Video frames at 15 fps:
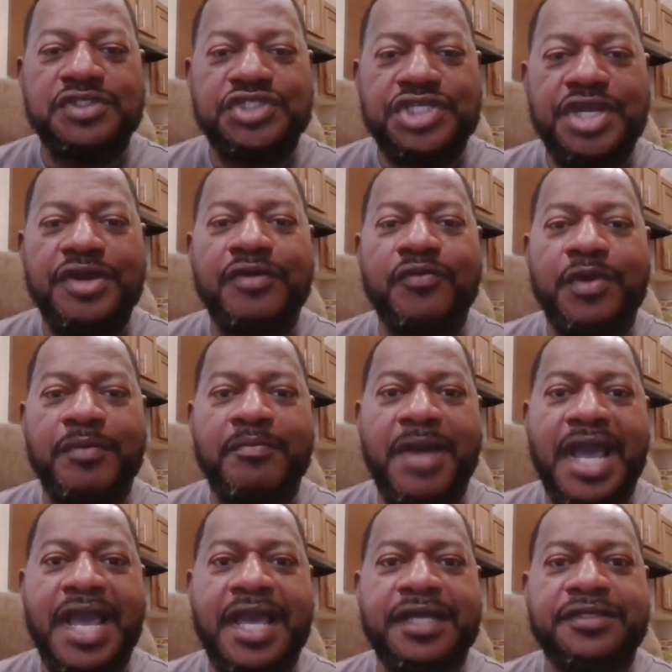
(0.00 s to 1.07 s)
share it with
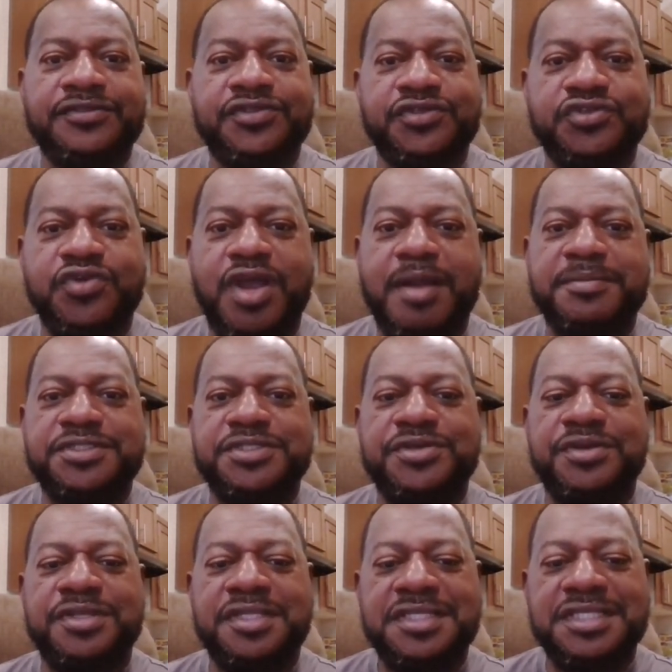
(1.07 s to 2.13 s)
my subscribers
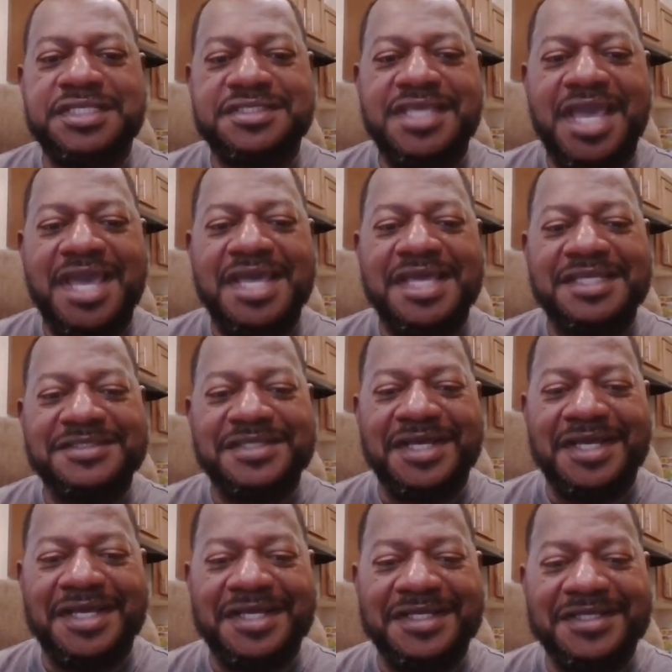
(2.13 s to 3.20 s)
here. And this guy is,
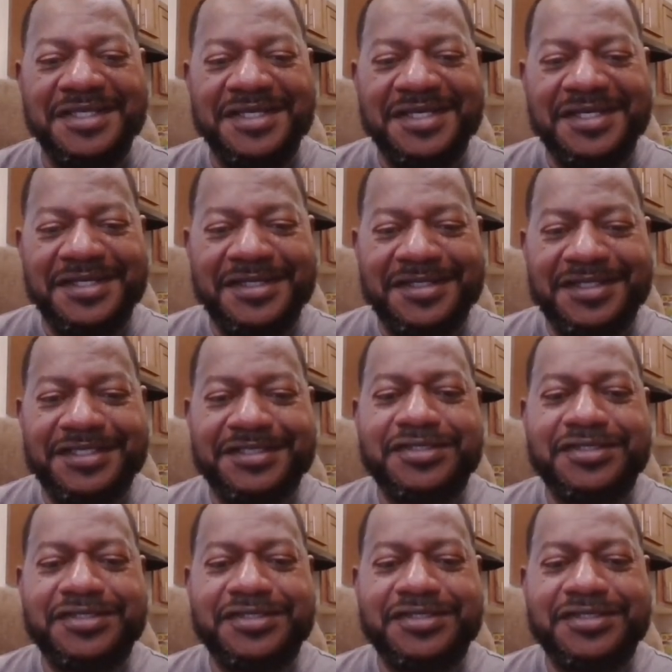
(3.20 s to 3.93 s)
uh, this